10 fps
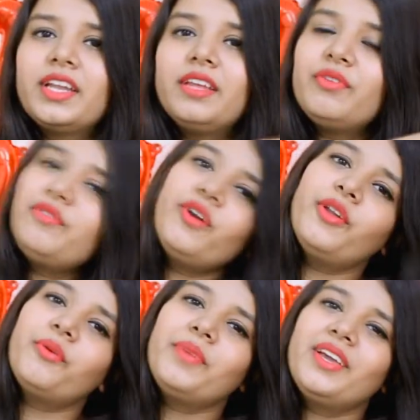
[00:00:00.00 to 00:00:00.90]
you can even
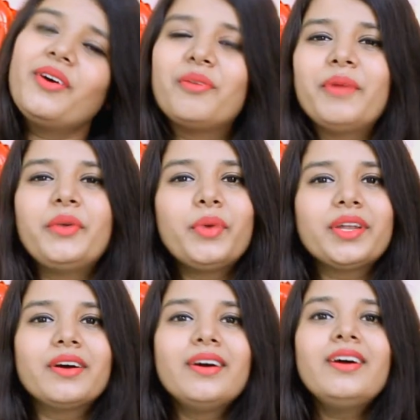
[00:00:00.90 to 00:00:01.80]
follow me on my
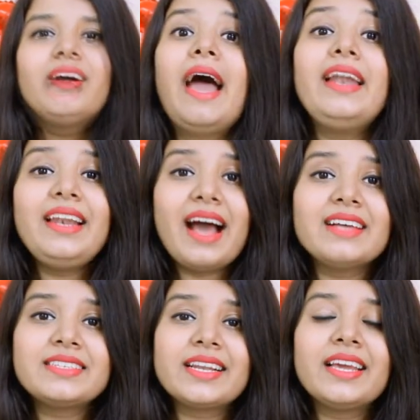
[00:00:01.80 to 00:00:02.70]
Twitter. And
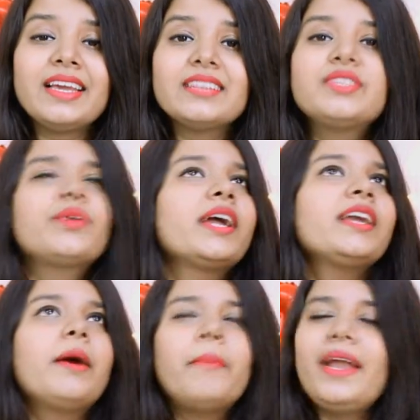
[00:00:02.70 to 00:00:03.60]
lastly is you
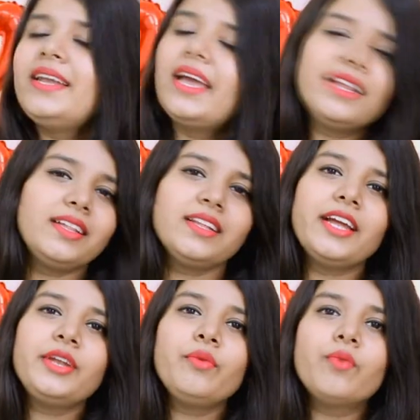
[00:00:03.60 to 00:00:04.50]
can comment anything
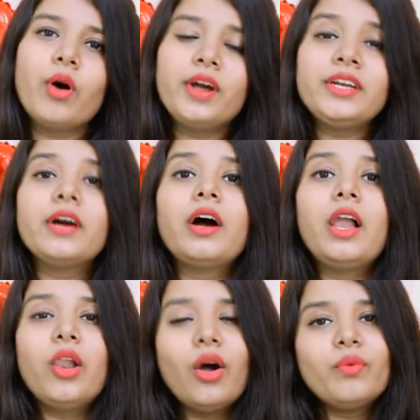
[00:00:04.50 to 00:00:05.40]
that you want.
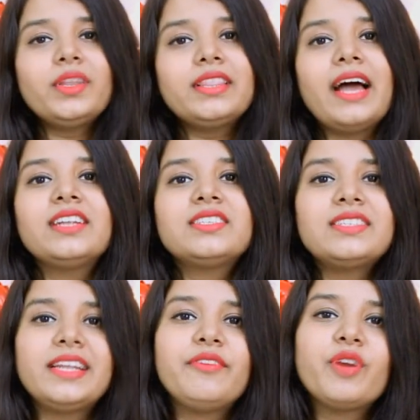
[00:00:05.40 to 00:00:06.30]
Along with that,
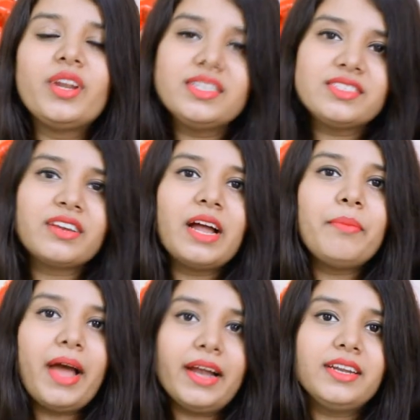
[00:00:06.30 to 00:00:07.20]
just leave your
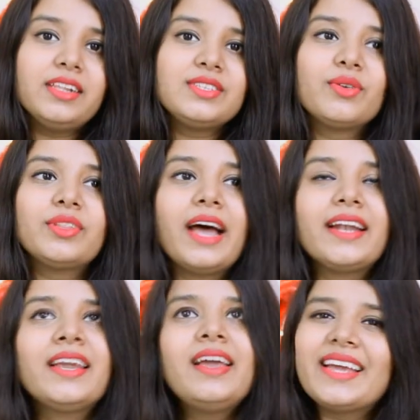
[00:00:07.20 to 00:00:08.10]
Instagram handle so
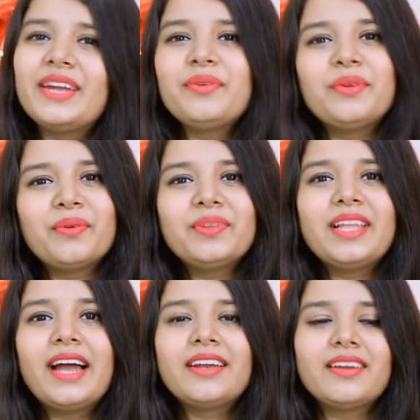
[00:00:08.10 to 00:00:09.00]
that I'll get to know
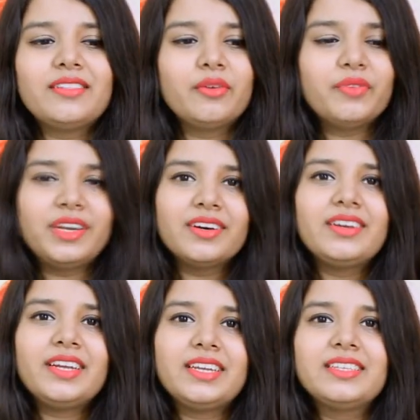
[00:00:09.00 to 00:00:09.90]
that the
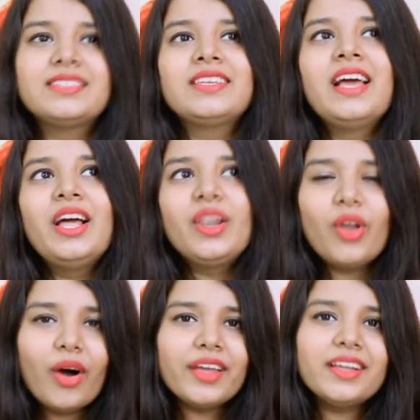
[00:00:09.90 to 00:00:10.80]
winner is
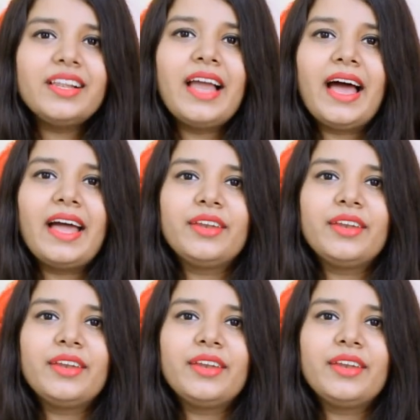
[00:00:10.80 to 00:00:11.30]
loyal